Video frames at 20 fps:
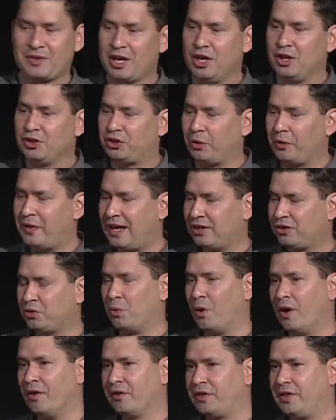So that's
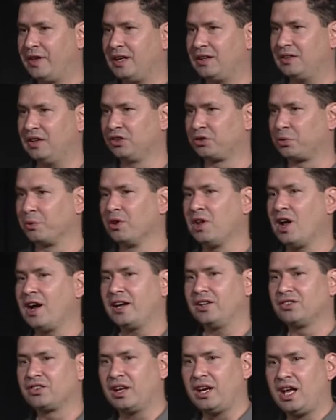one thing. This
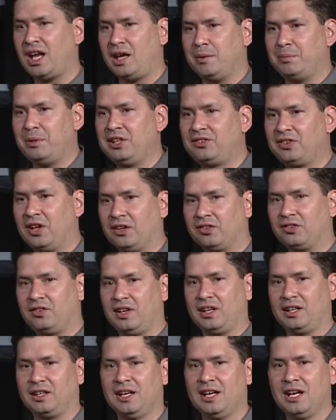reliance on A/B
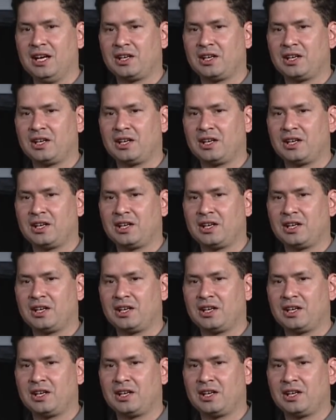testing